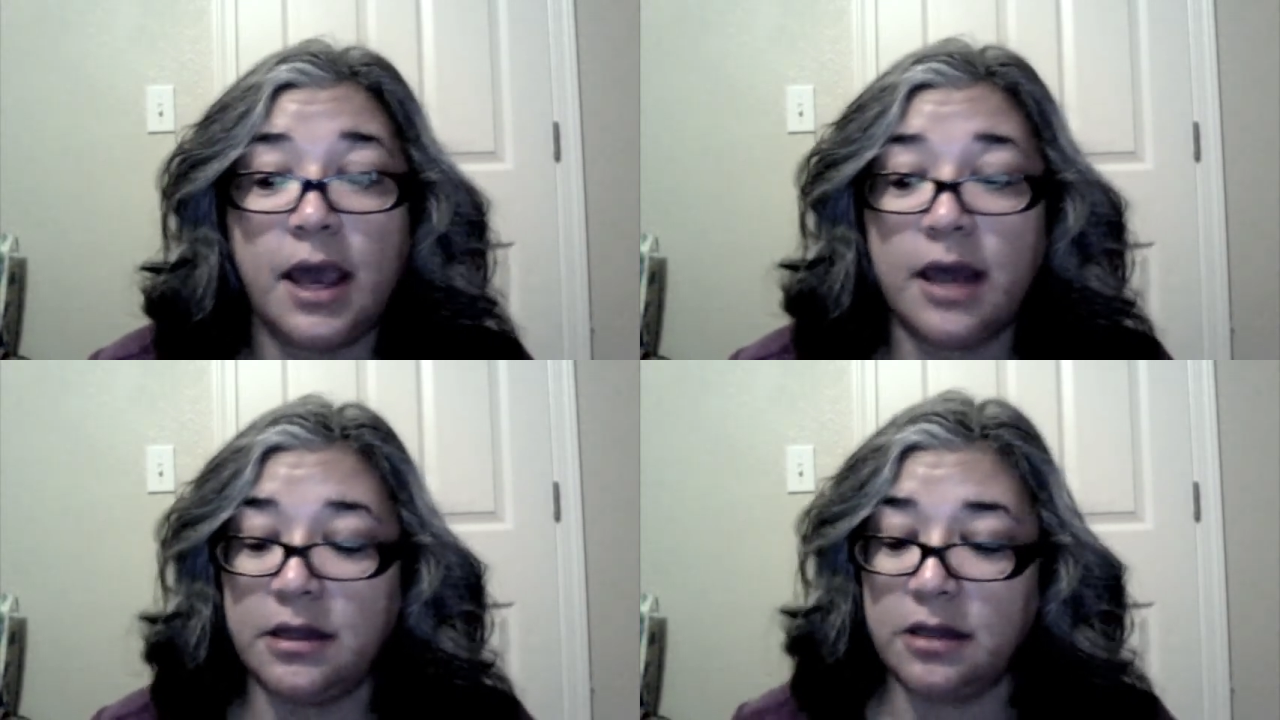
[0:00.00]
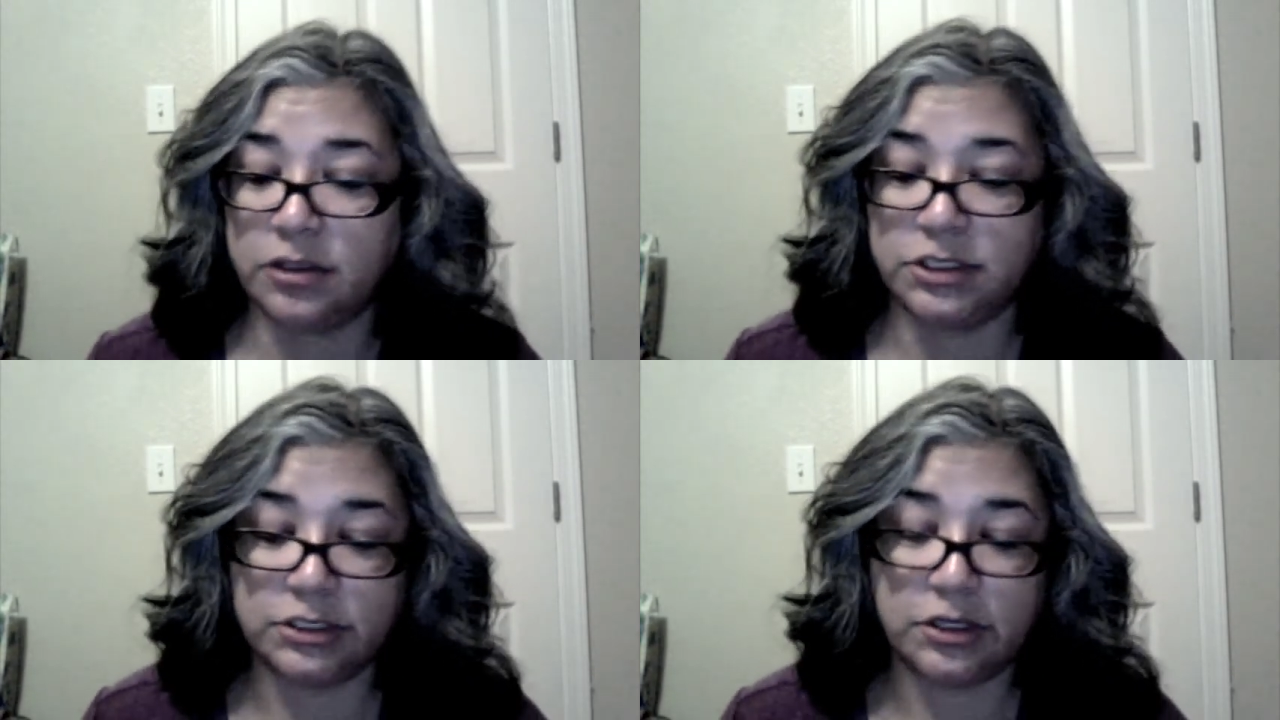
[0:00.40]
And then they're
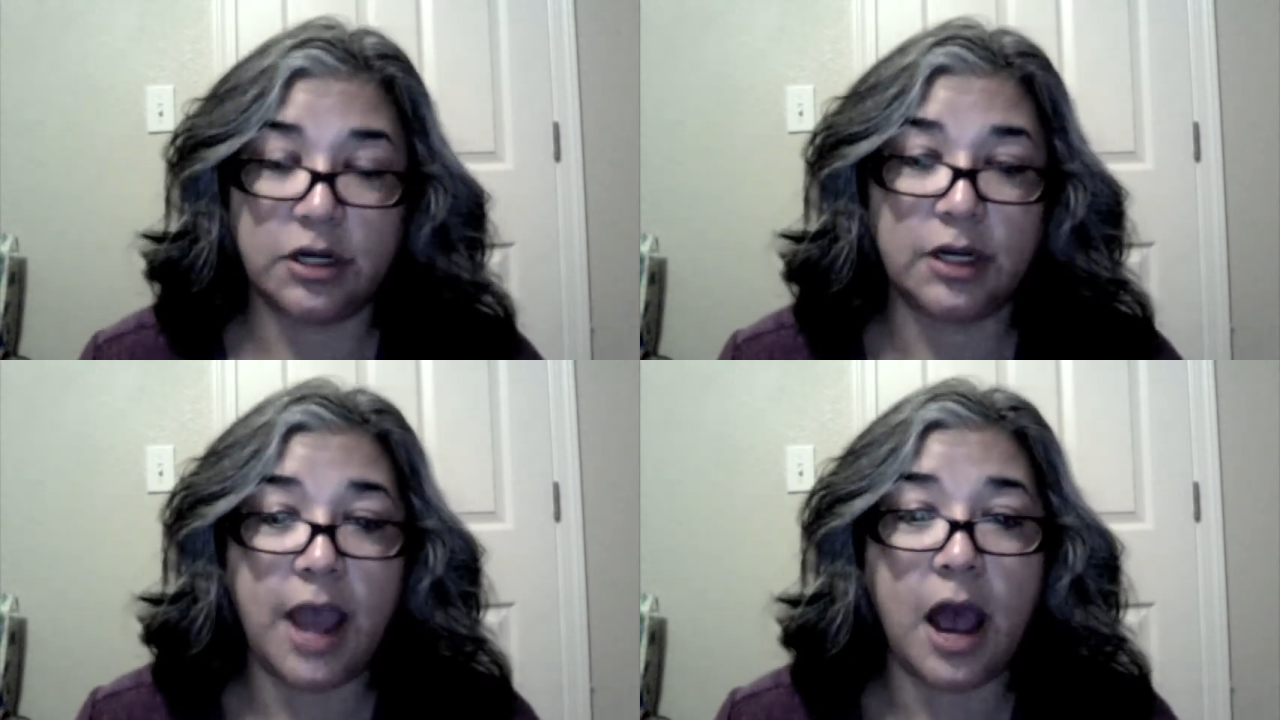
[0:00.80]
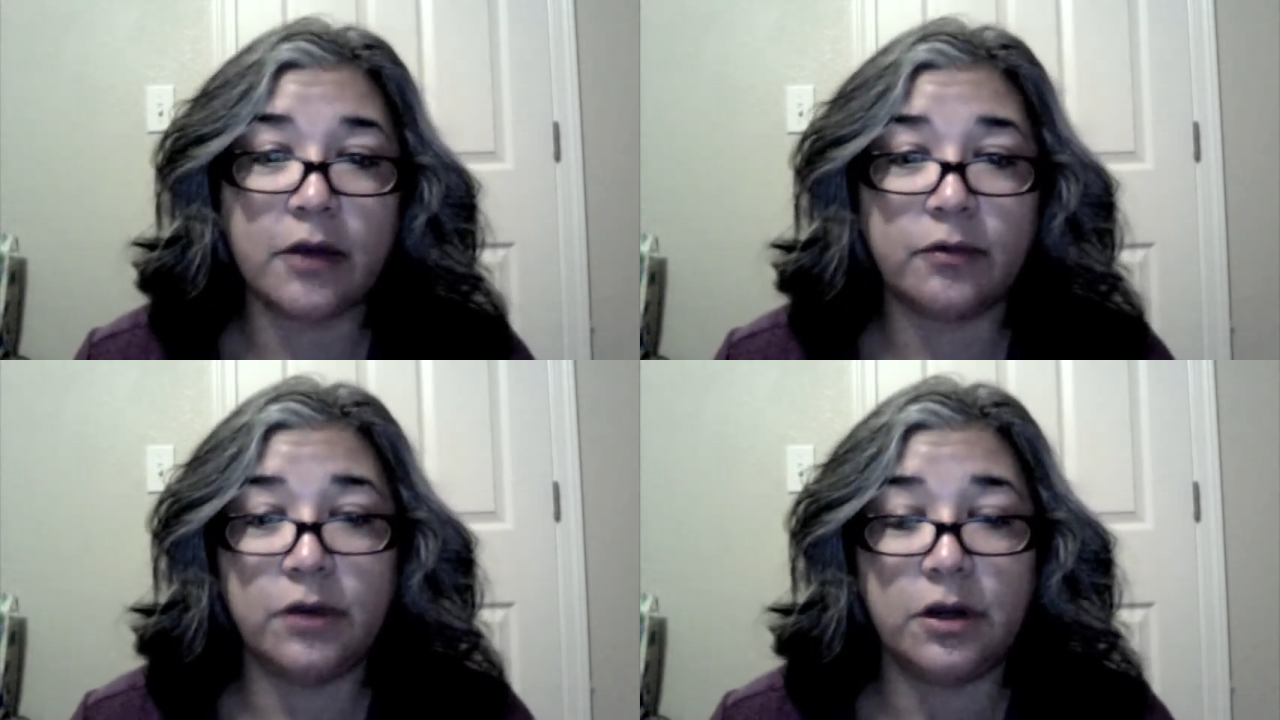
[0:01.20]
just going to
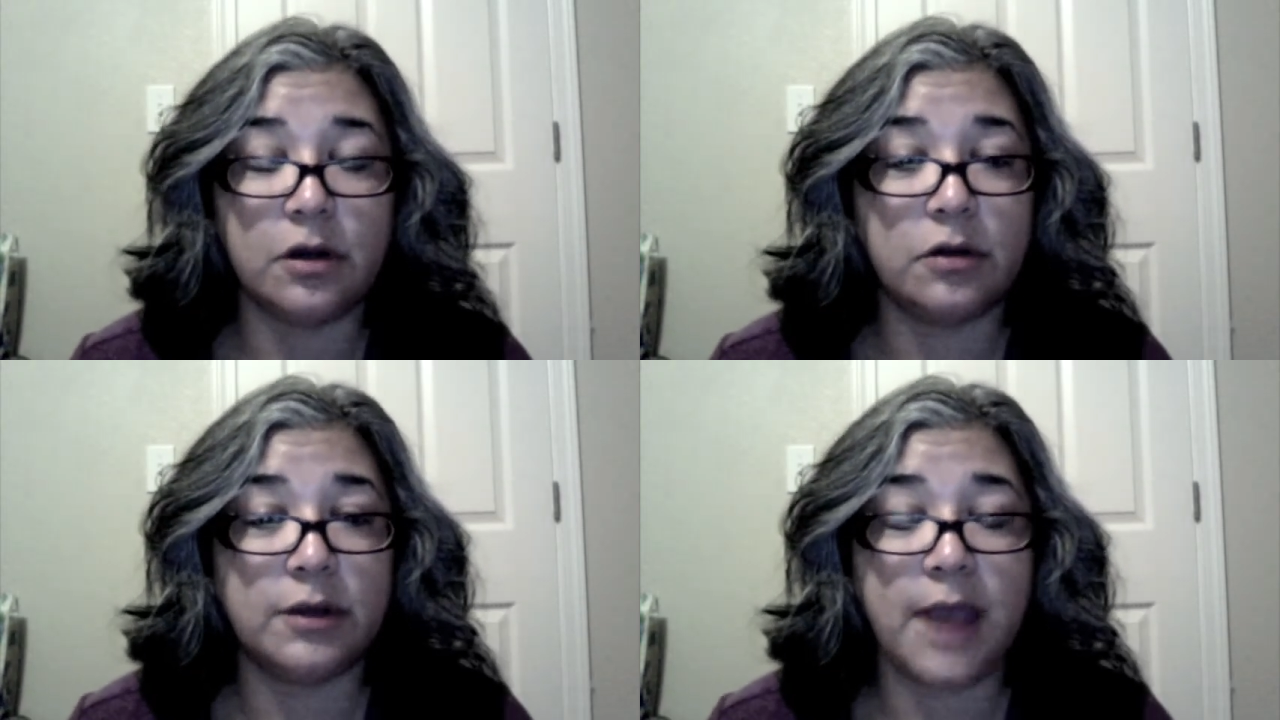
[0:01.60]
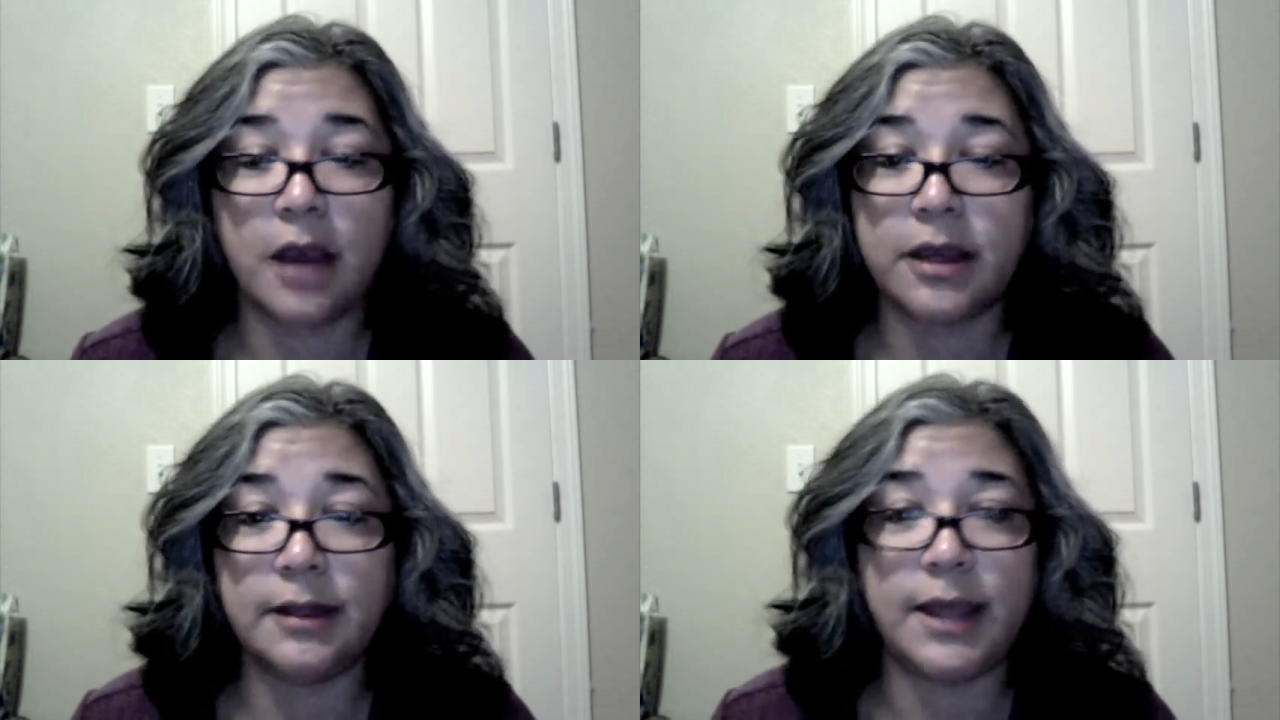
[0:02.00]

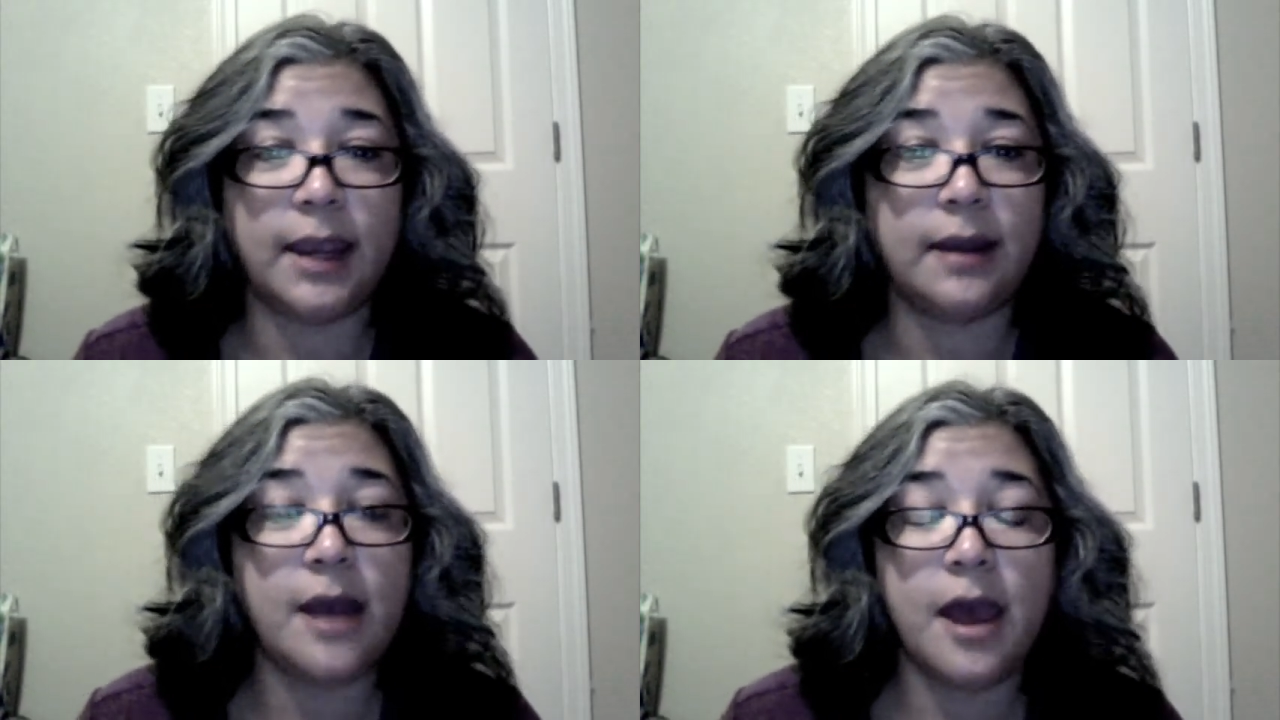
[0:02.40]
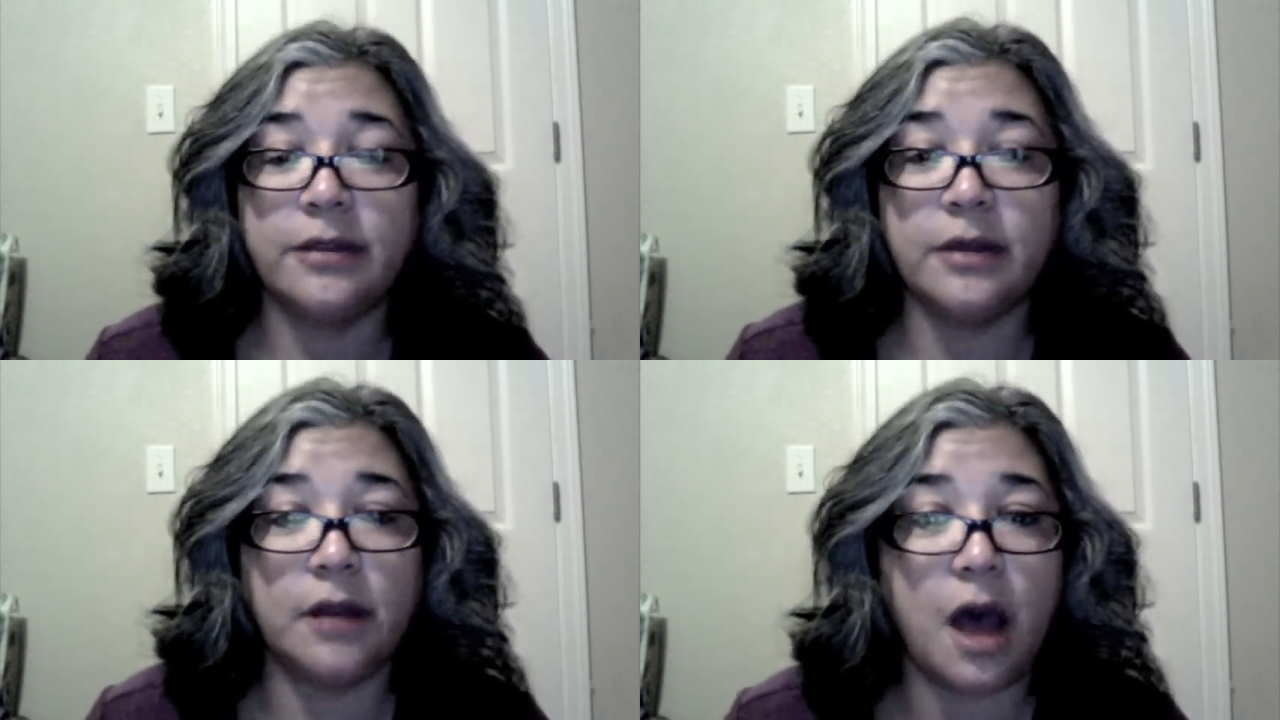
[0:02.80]
calculate
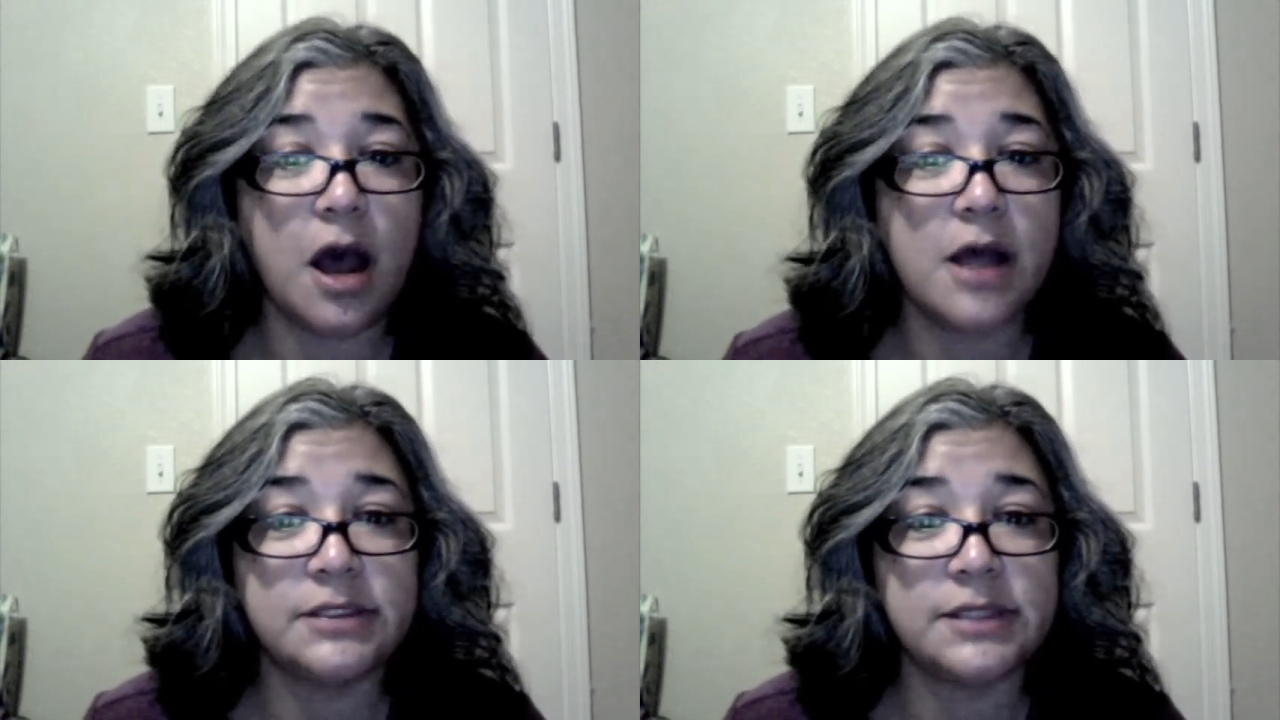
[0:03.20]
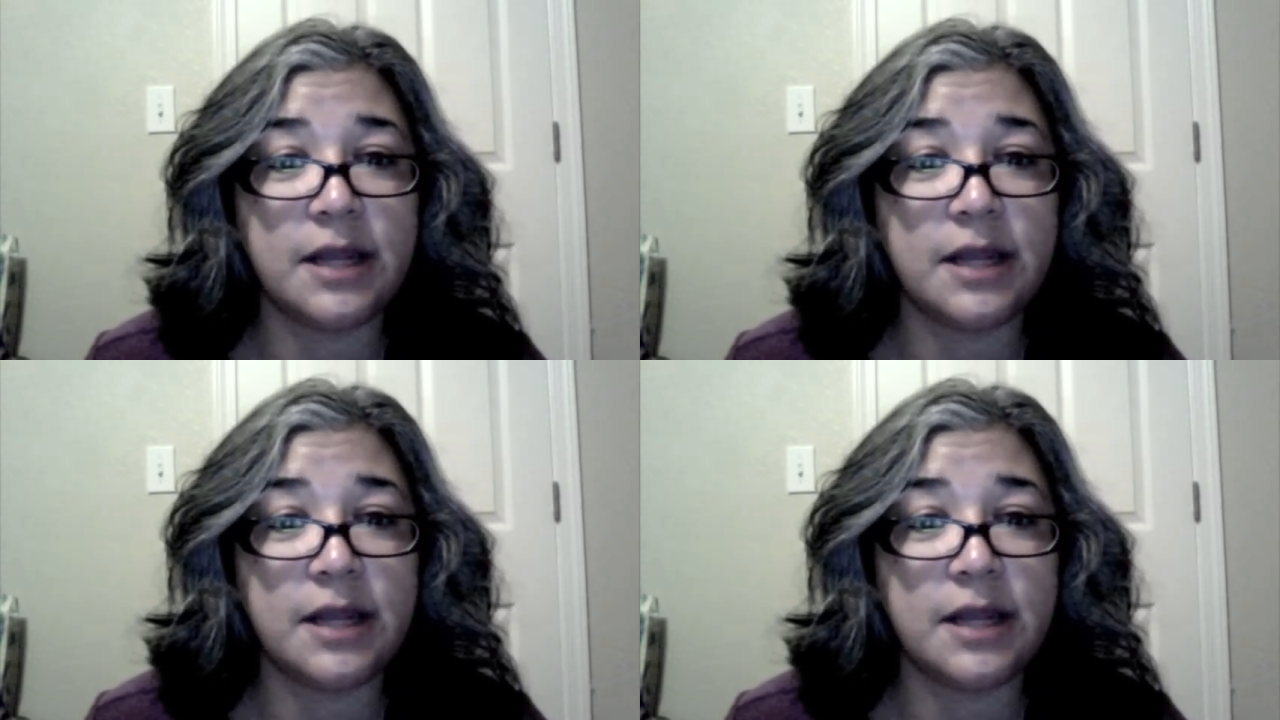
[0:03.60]
the loss,